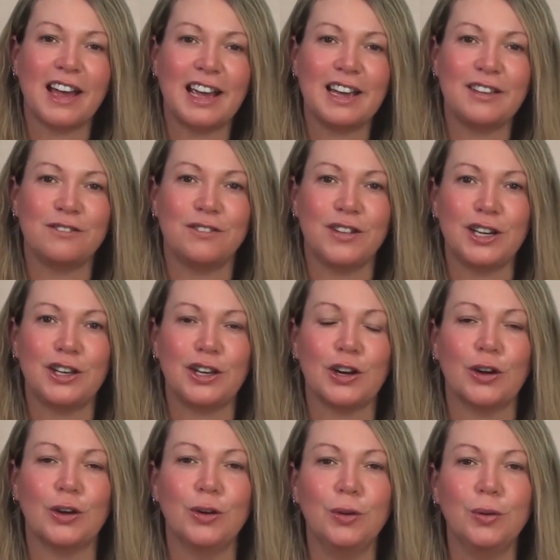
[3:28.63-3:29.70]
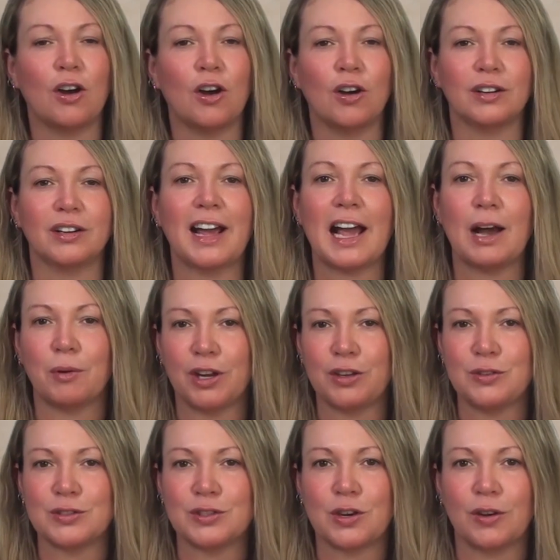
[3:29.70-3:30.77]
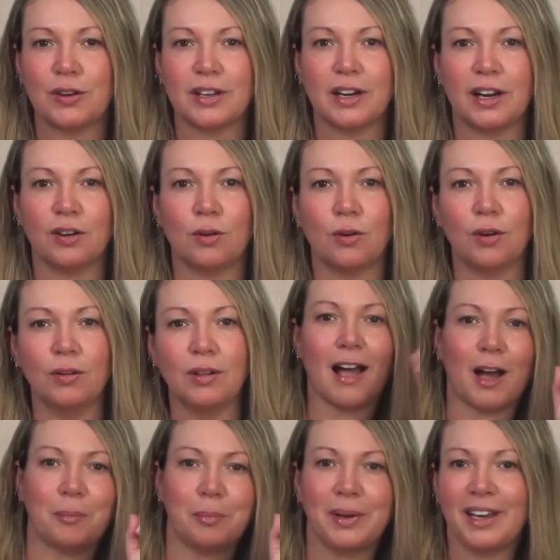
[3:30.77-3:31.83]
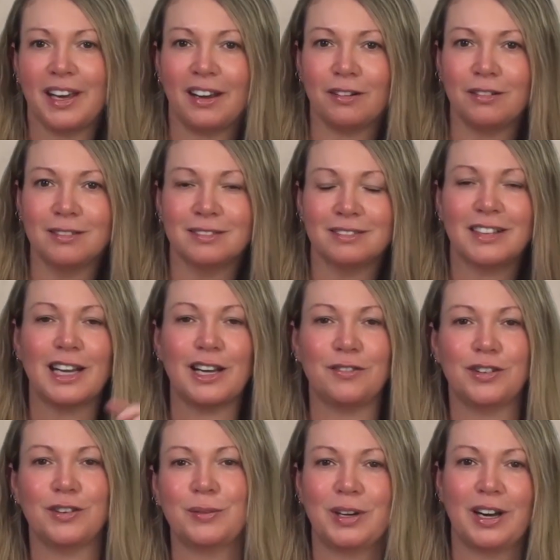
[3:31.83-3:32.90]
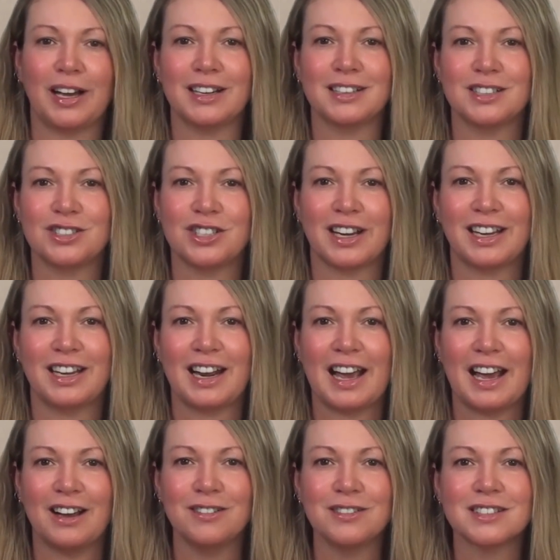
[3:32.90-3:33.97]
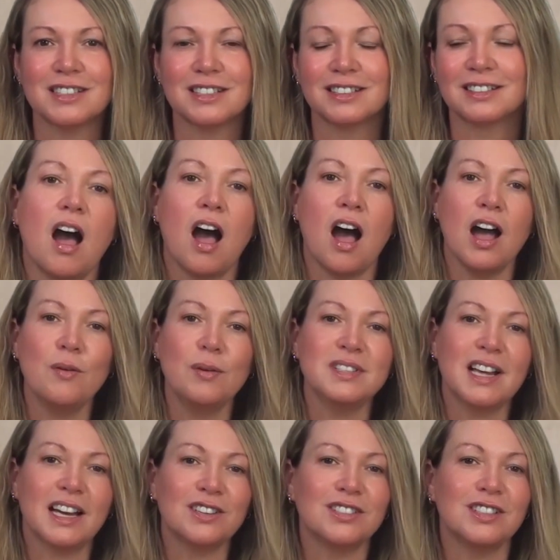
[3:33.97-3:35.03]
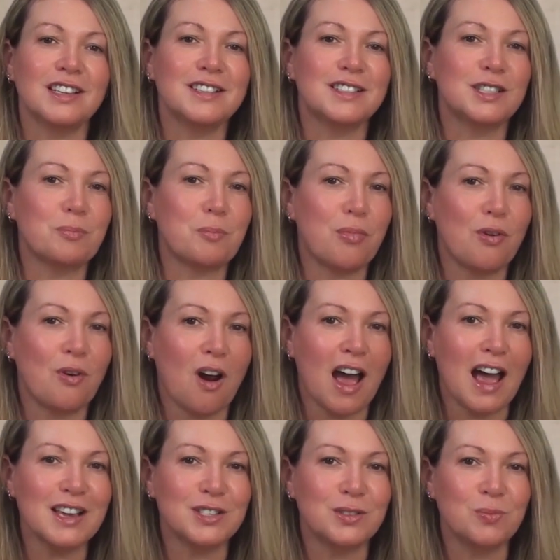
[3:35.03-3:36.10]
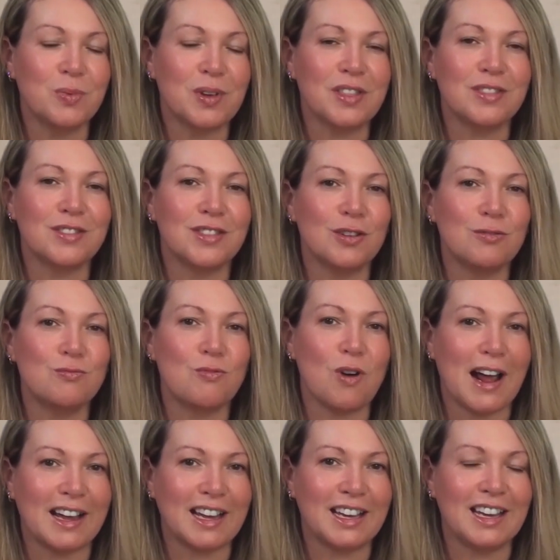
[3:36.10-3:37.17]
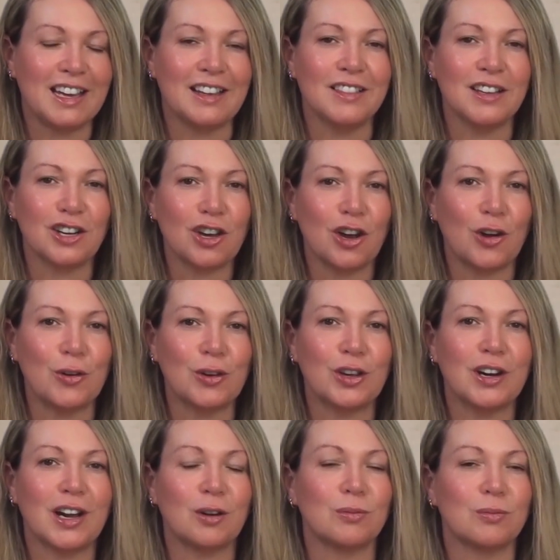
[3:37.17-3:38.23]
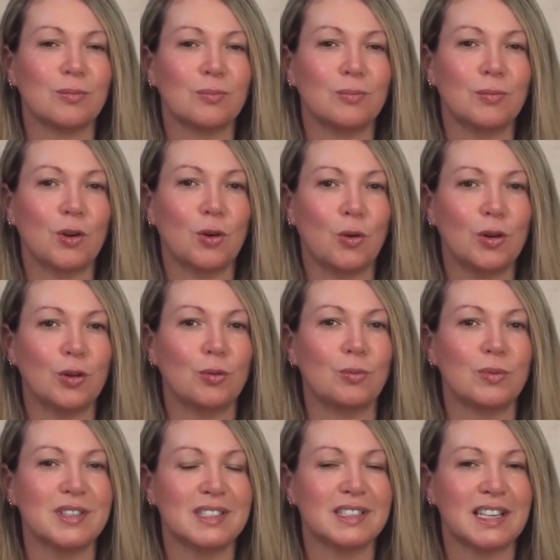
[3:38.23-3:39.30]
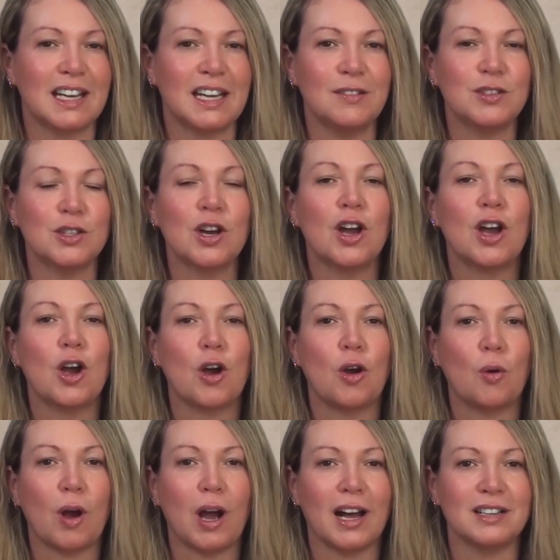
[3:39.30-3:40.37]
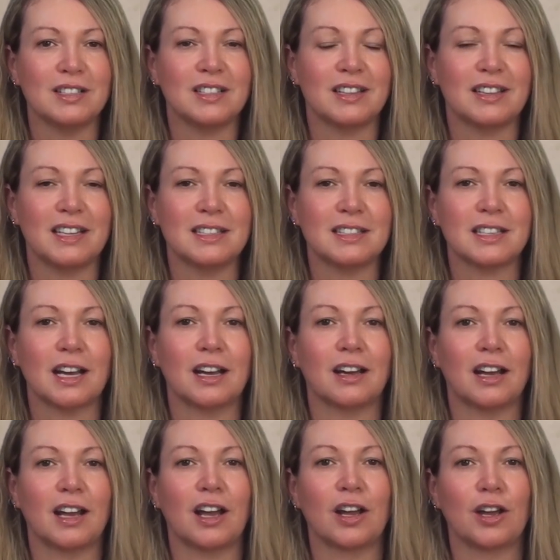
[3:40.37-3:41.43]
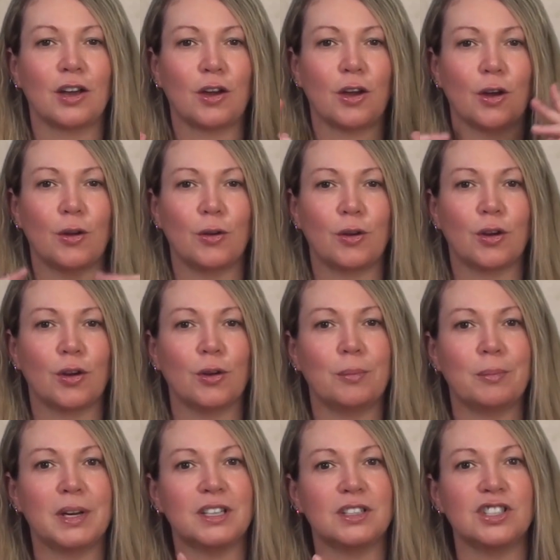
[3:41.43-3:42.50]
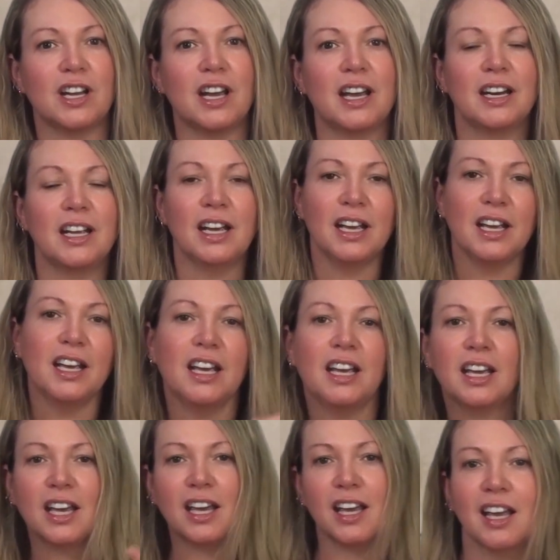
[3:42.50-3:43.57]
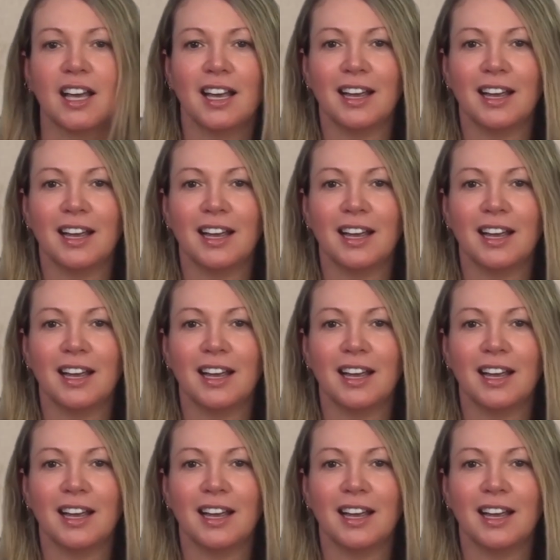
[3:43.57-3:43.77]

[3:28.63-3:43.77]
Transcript: a video on how I use coconut oil up here if you would like to check it out. I was actually surprised with the ranking that coconut oil received under this comedogenic,